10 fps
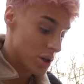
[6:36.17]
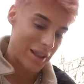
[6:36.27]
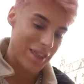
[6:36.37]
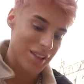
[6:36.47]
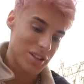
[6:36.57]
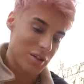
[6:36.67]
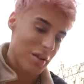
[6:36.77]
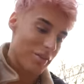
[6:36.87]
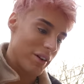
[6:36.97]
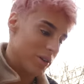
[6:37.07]
think this could be
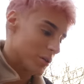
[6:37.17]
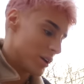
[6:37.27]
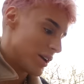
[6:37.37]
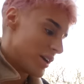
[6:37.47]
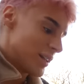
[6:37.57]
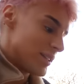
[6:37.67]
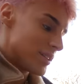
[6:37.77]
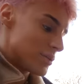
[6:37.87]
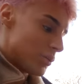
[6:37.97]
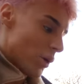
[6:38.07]
my favorite one. This
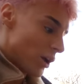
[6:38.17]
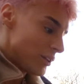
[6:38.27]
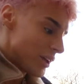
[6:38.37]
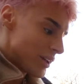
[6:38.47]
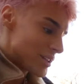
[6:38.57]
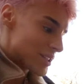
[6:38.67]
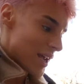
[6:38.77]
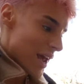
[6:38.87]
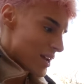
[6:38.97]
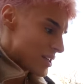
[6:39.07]
is walnuts
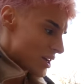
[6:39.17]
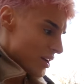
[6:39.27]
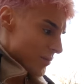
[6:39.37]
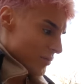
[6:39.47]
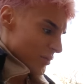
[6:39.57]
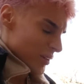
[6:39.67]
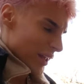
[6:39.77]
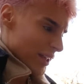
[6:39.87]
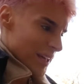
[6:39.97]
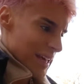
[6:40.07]
and
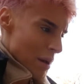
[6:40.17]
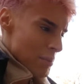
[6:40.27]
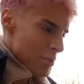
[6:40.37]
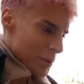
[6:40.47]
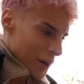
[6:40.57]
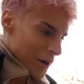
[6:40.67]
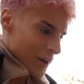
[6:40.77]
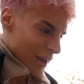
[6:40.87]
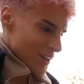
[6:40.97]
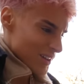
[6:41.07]
like a camembert
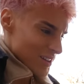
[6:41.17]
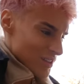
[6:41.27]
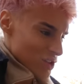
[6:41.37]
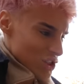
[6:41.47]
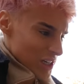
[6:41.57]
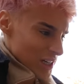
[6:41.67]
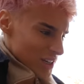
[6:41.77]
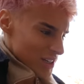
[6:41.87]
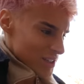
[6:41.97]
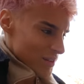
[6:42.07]
kind of
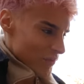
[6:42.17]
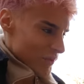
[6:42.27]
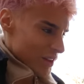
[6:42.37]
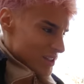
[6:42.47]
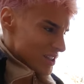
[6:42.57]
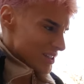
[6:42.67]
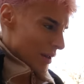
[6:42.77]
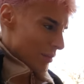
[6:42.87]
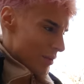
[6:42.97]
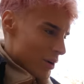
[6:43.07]
cheese is this
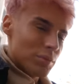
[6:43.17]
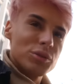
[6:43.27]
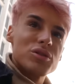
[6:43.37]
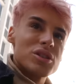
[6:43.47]
camembert blue